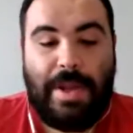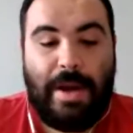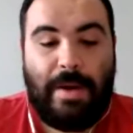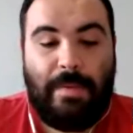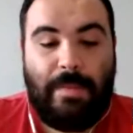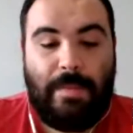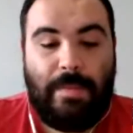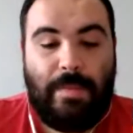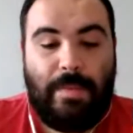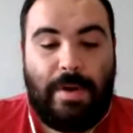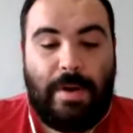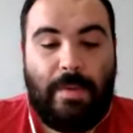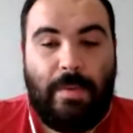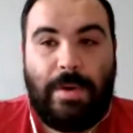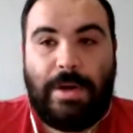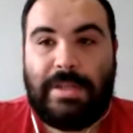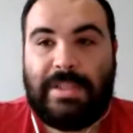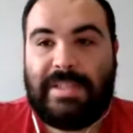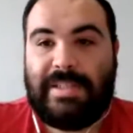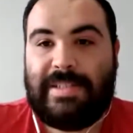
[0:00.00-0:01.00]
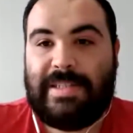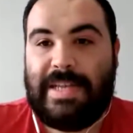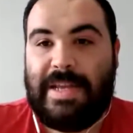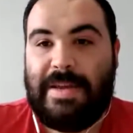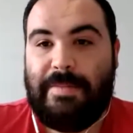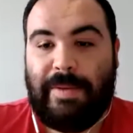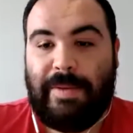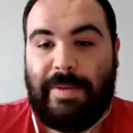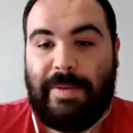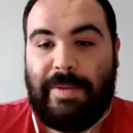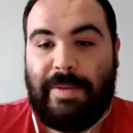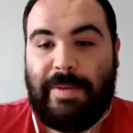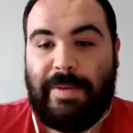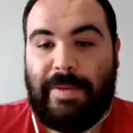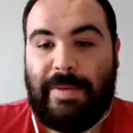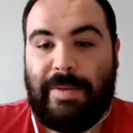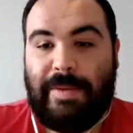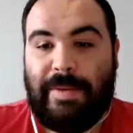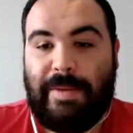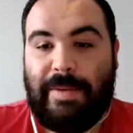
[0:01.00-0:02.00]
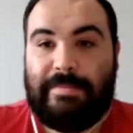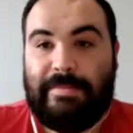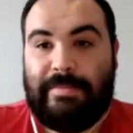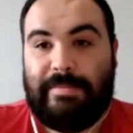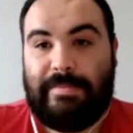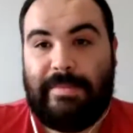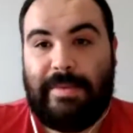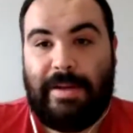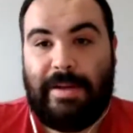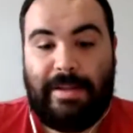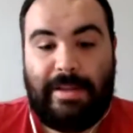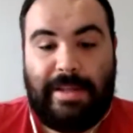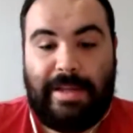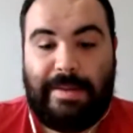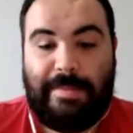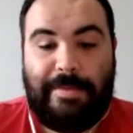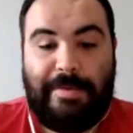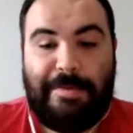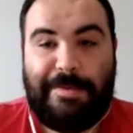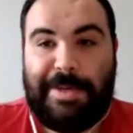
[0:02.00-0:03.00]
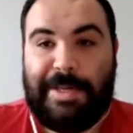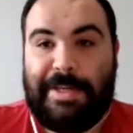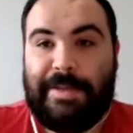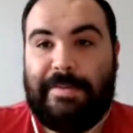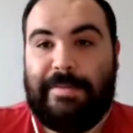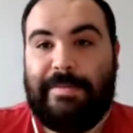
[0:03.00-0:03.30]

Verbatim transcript: I, I want to see Black Adam on that movie.